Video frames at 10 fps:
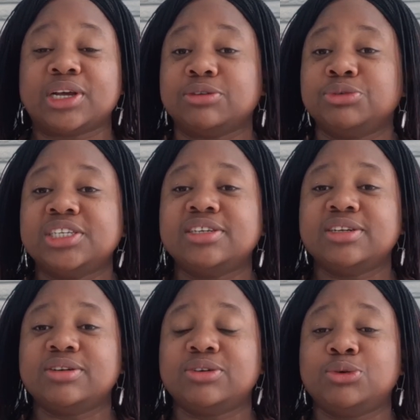
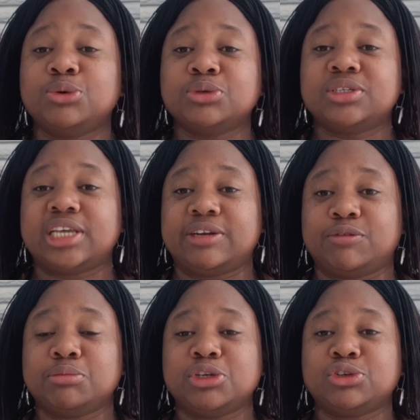read those
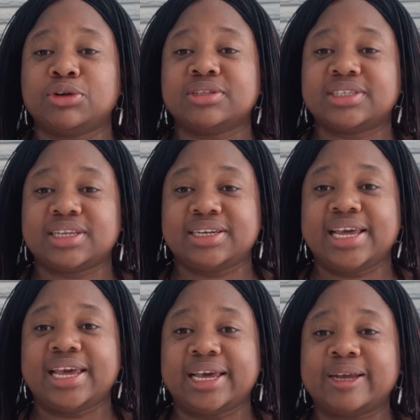informations
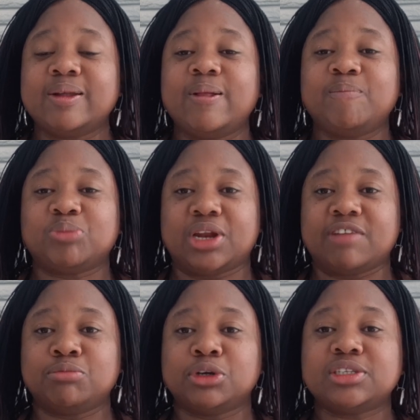there, and
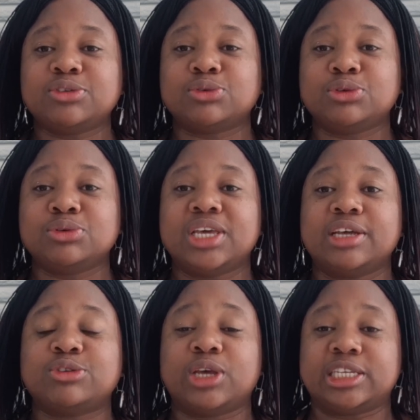I've brought it to you
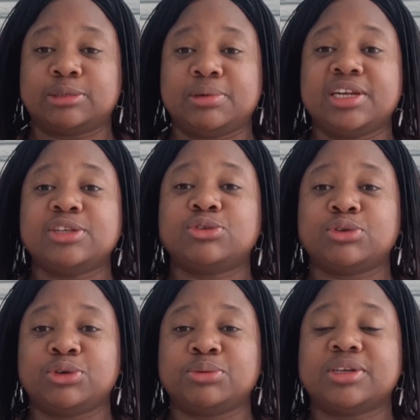here to explain it
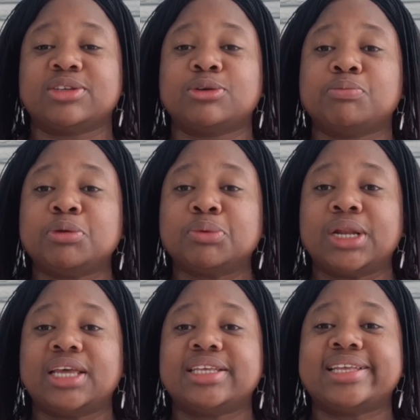to you, because some people
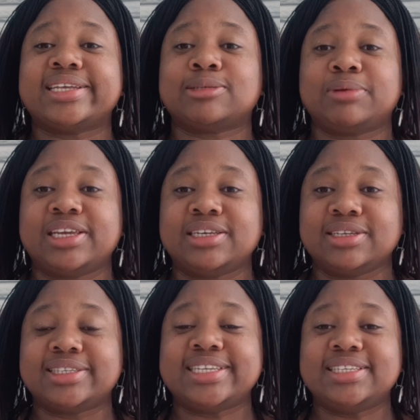like it explained.
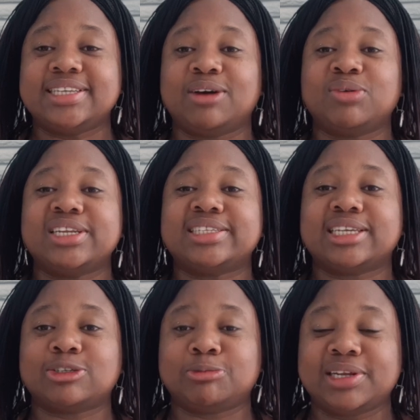It's easier when it's
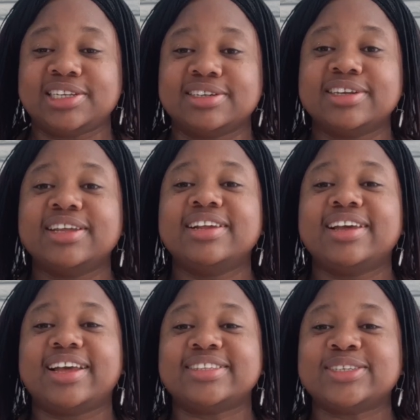explained,
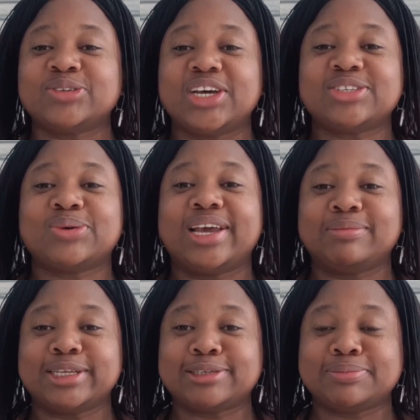and so that's why
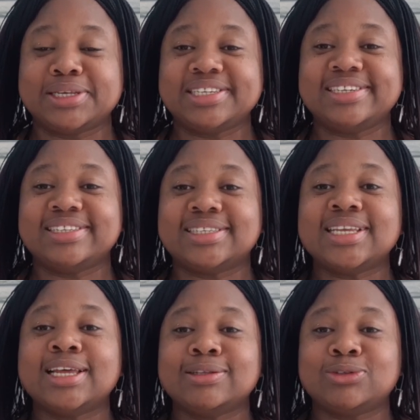I'm explaining it
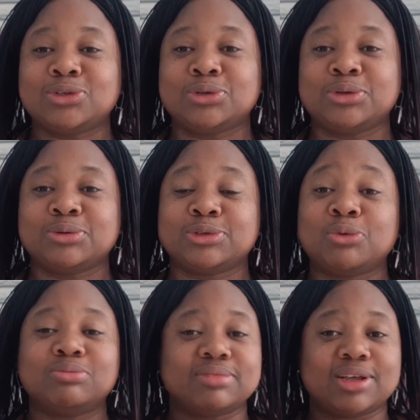to you.
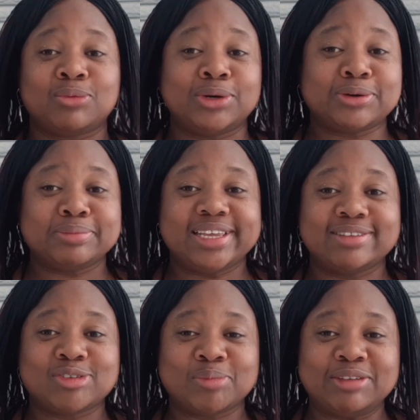So welcome
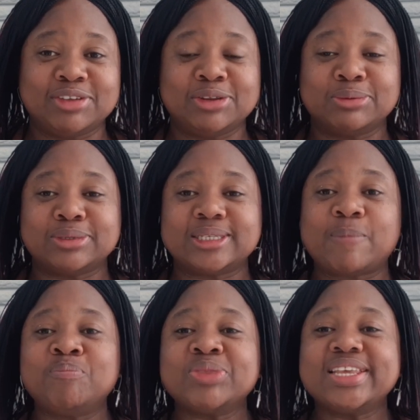again to my videos.
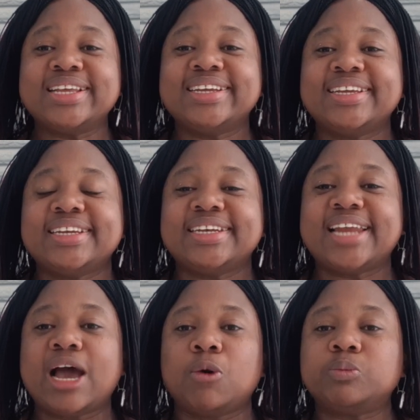
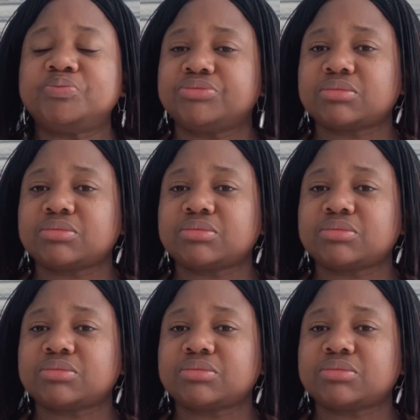Now,